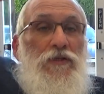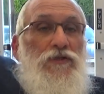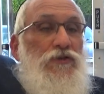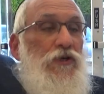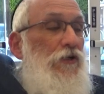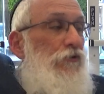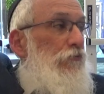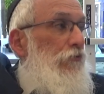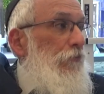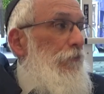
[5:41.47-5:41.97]

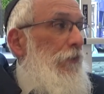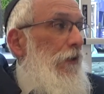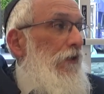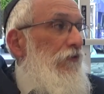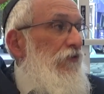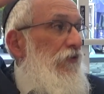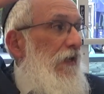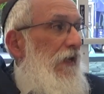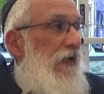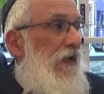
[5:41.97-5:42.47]
general
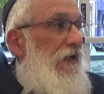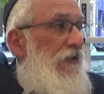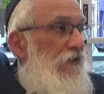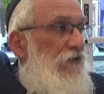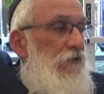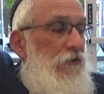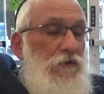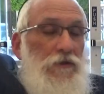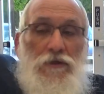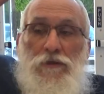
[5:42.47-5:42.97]
parts:
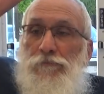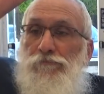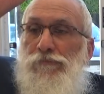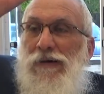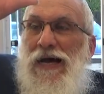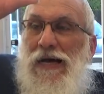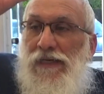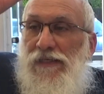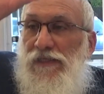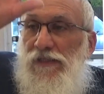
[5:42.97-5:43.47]
head,
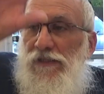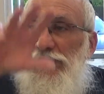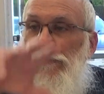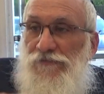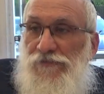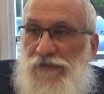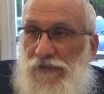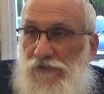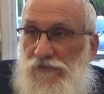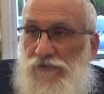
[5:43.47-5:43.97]
body,
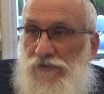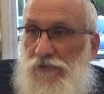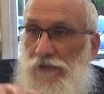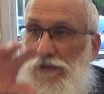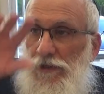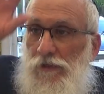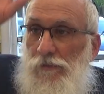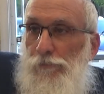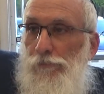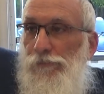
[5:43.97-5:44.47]
feet.
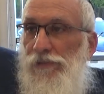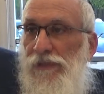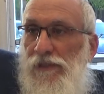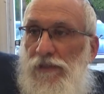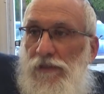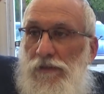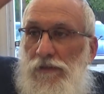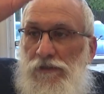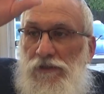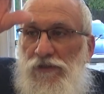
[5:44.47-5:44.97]

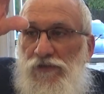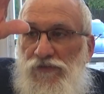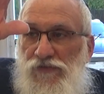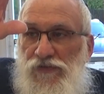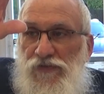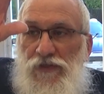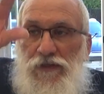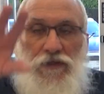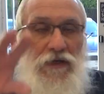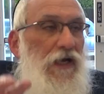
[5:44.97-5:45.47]
Bria,
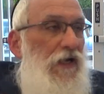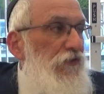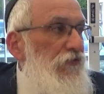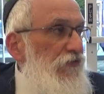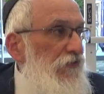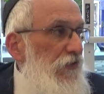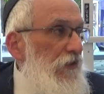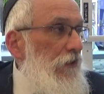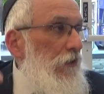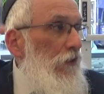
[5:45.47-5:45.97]
Yitzira,
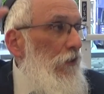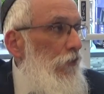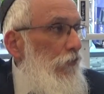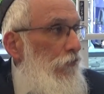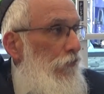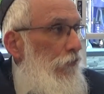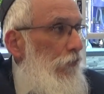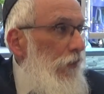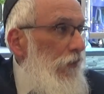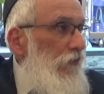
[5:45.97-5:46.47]
Asiya.
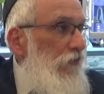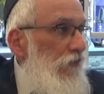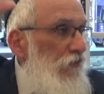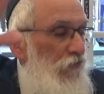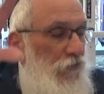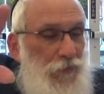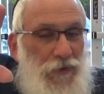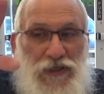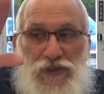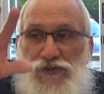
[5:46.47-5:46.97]

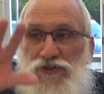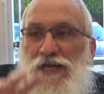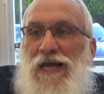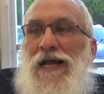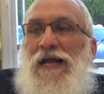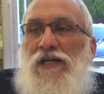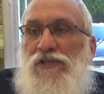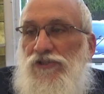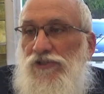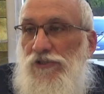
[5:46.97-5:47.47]
Thought, speech,
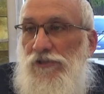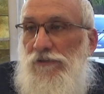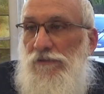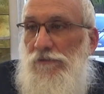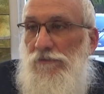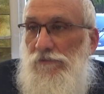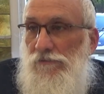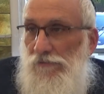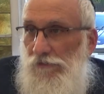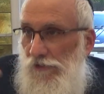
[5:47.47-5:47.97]
action.
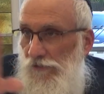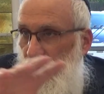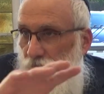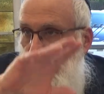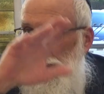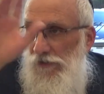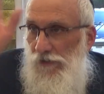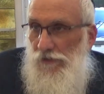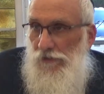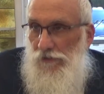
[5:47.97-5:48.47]
That's
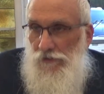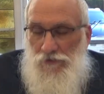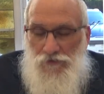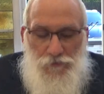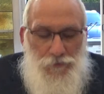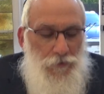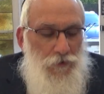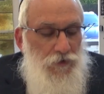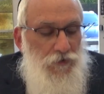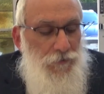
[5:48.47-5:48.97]
what he
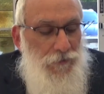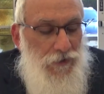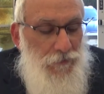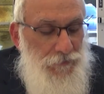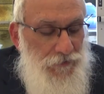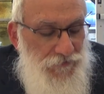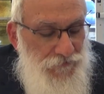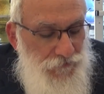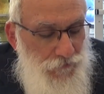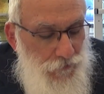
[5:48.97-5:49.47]
spoke
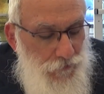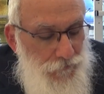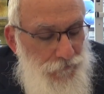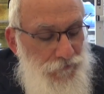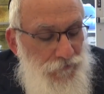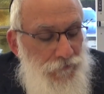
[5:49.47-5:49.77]
about before.